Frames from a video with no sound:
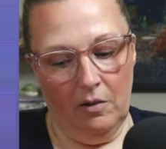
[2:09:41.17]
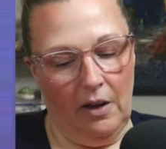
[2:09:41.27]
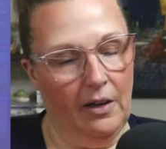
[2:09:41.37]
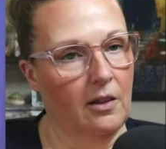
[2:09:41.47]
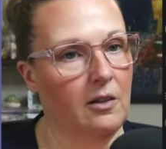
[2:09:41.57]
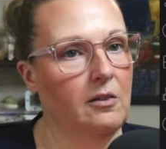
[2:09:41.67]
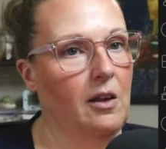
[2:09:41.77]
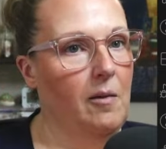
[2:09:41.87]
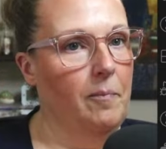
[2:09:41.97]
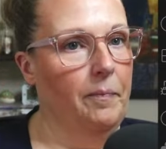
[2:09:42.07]
Kind of the
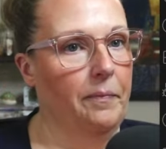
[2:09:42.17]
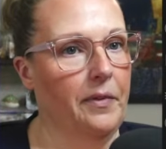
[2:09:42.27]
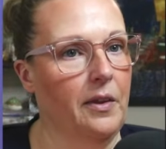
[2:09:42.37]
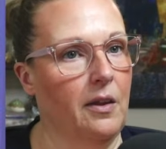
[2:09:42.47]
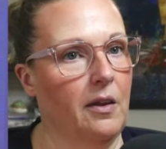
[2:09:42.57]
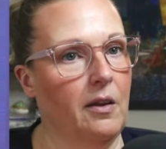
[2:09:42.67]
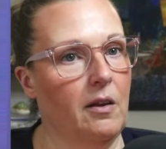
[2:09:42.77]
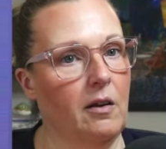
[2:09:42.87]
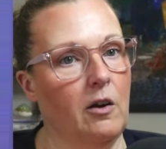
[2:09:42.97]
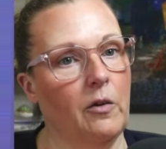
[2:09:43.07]
same.
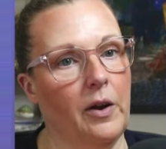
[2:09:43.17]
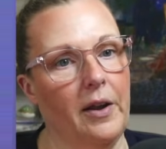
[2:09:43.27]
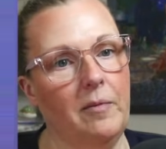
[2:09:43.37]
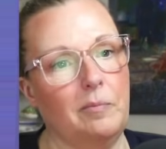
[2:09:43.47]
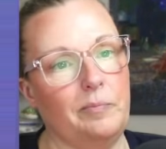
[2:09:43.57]
Okay.